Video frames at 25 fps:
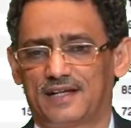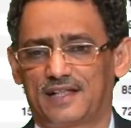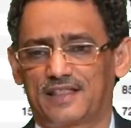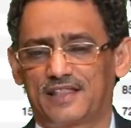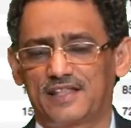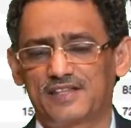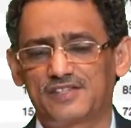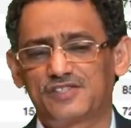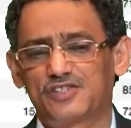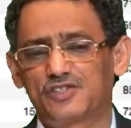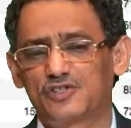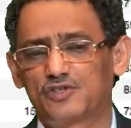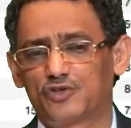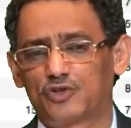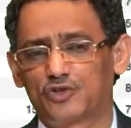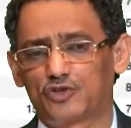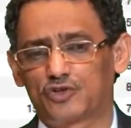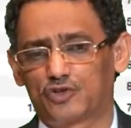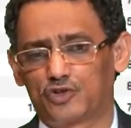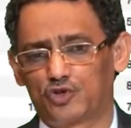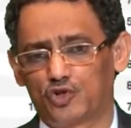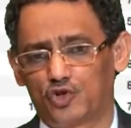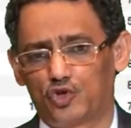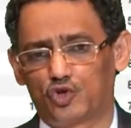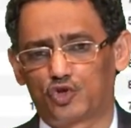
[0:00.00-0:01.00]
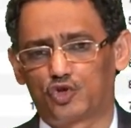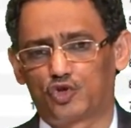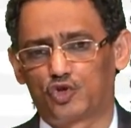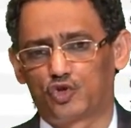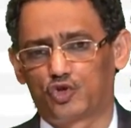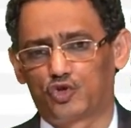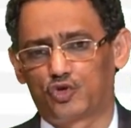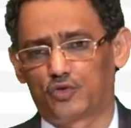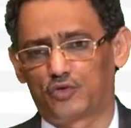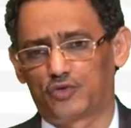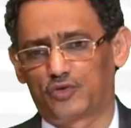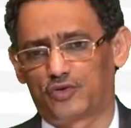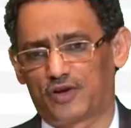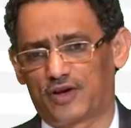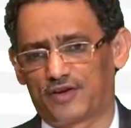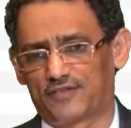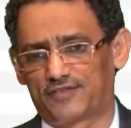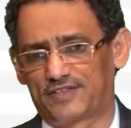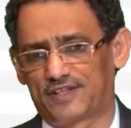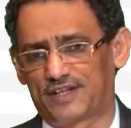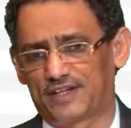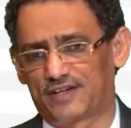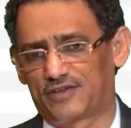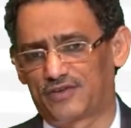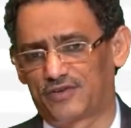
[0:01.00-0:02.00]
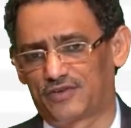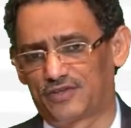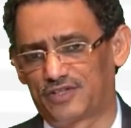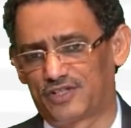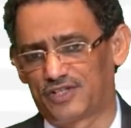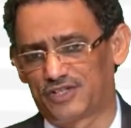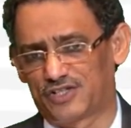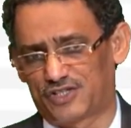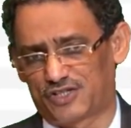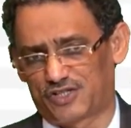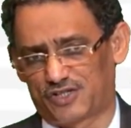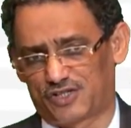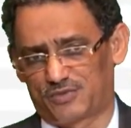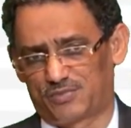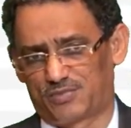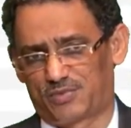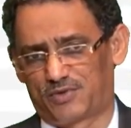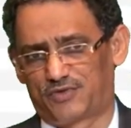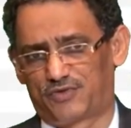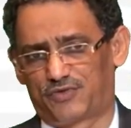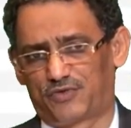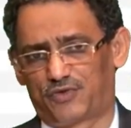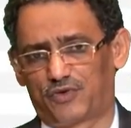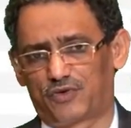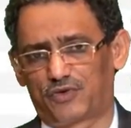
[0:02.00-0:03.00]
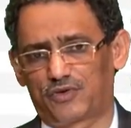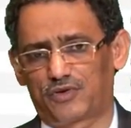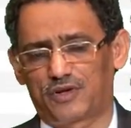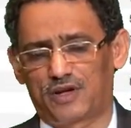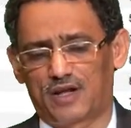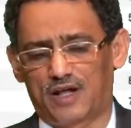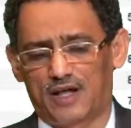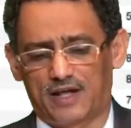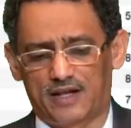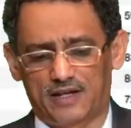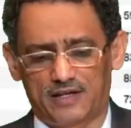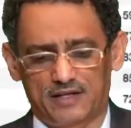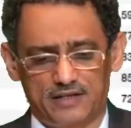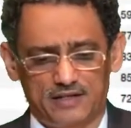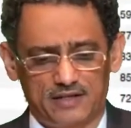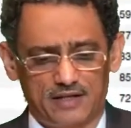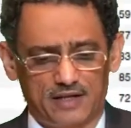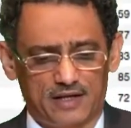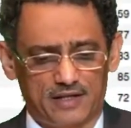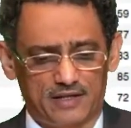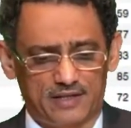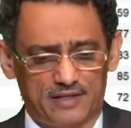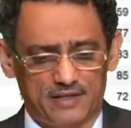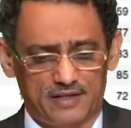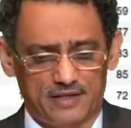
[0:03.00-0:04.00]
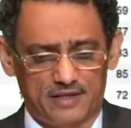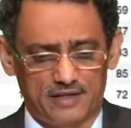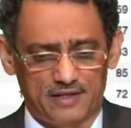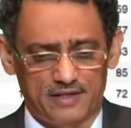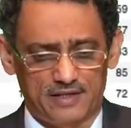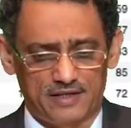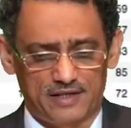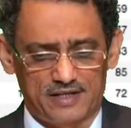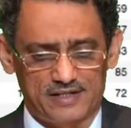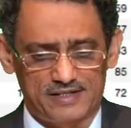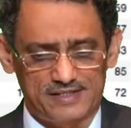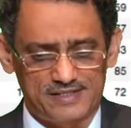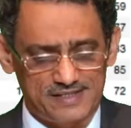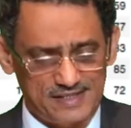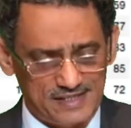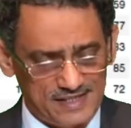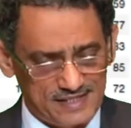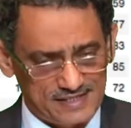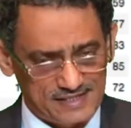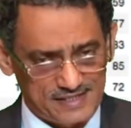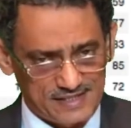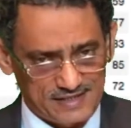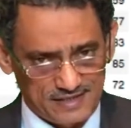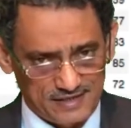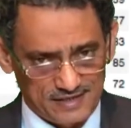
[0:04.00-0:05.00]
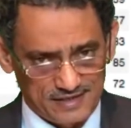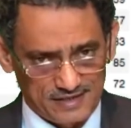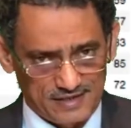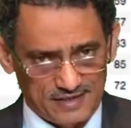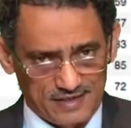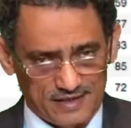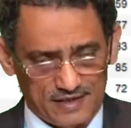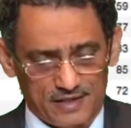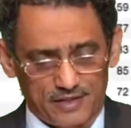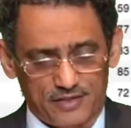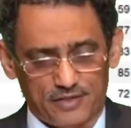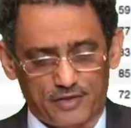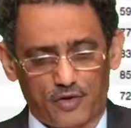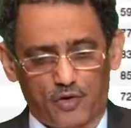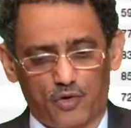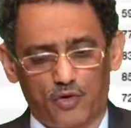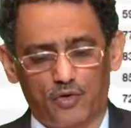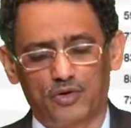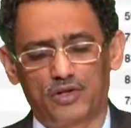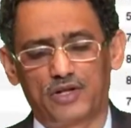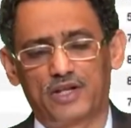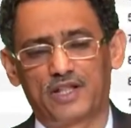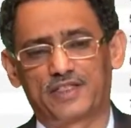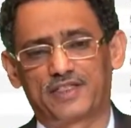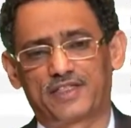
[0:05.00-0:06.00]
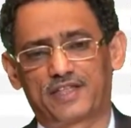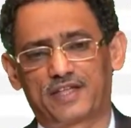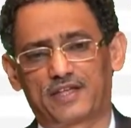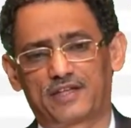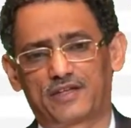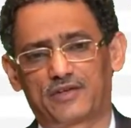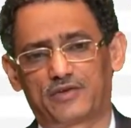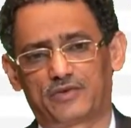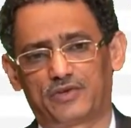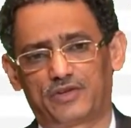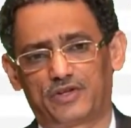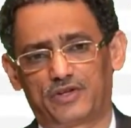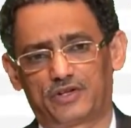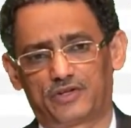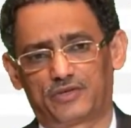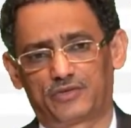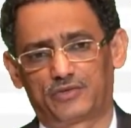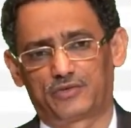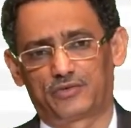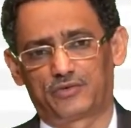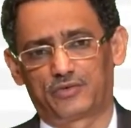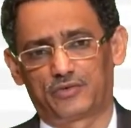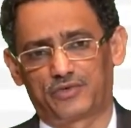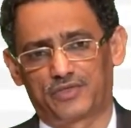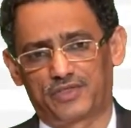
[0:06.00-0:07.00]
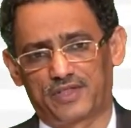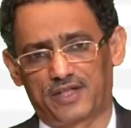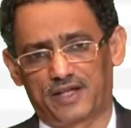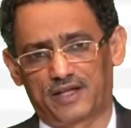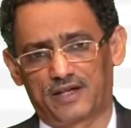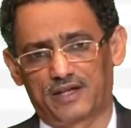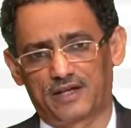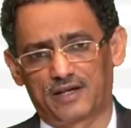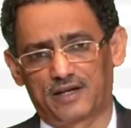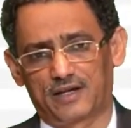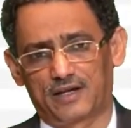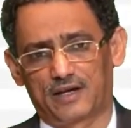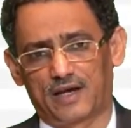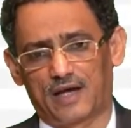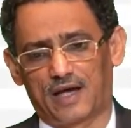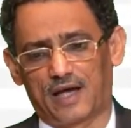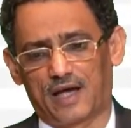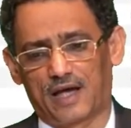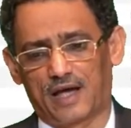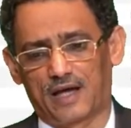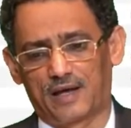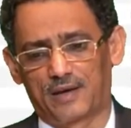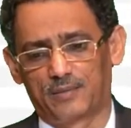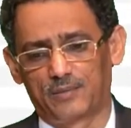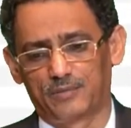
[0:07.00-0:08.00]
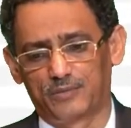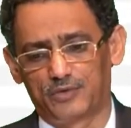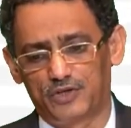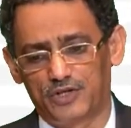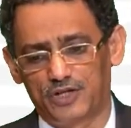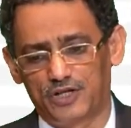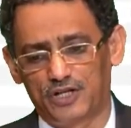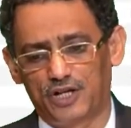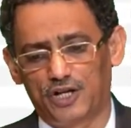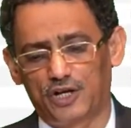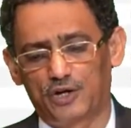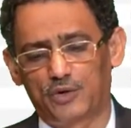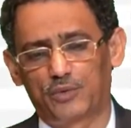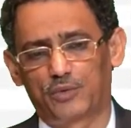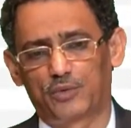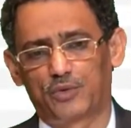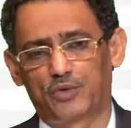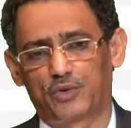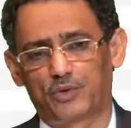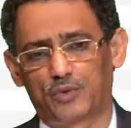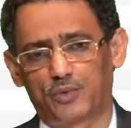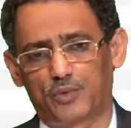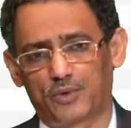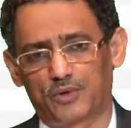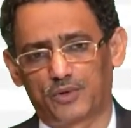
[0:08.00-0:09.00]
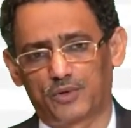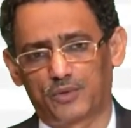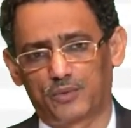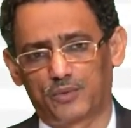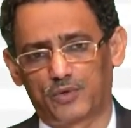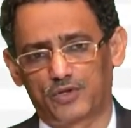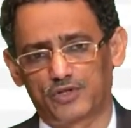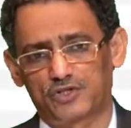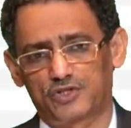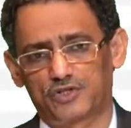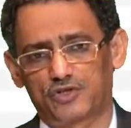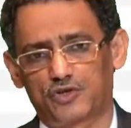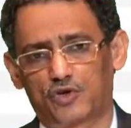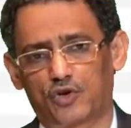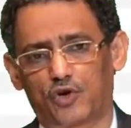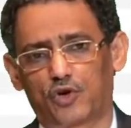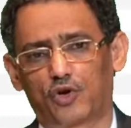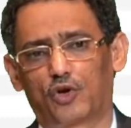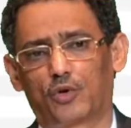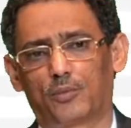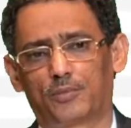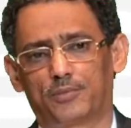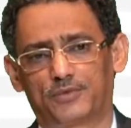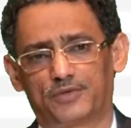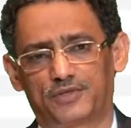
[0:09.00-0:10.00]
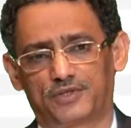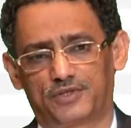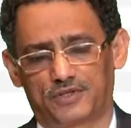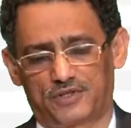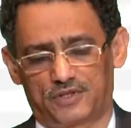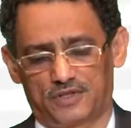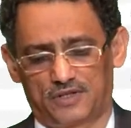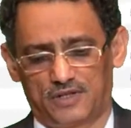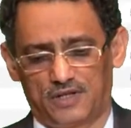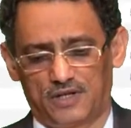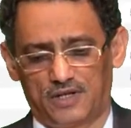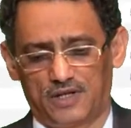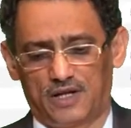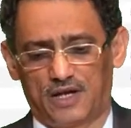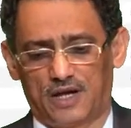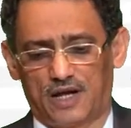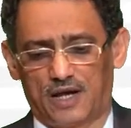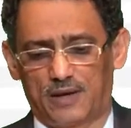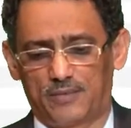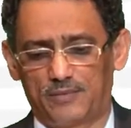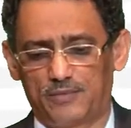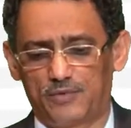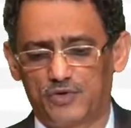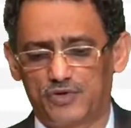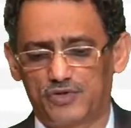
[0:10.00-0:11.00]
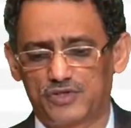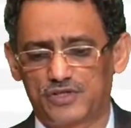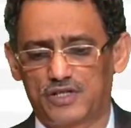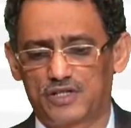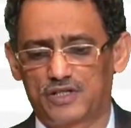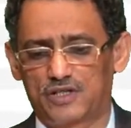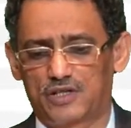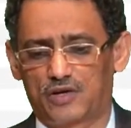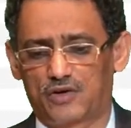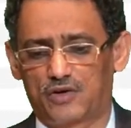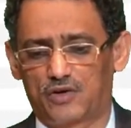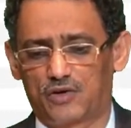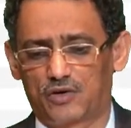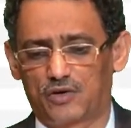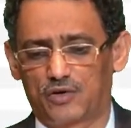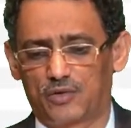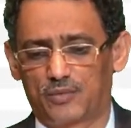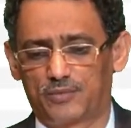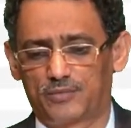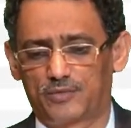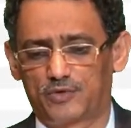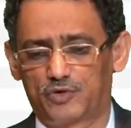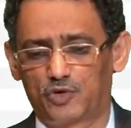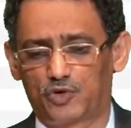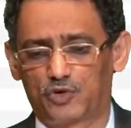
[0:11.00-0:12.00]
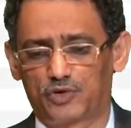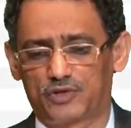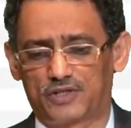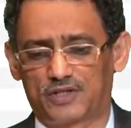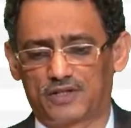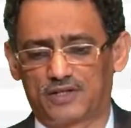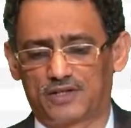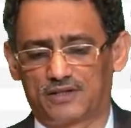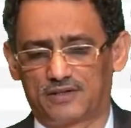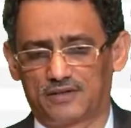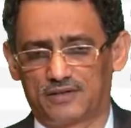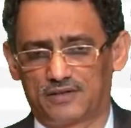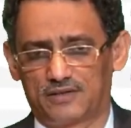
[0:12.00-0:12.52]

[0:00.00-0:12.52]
This is not new to you. You have done conditions before, and I think it's easy. The only thing you need to think, I'm dealing with which column. I'm using the column total.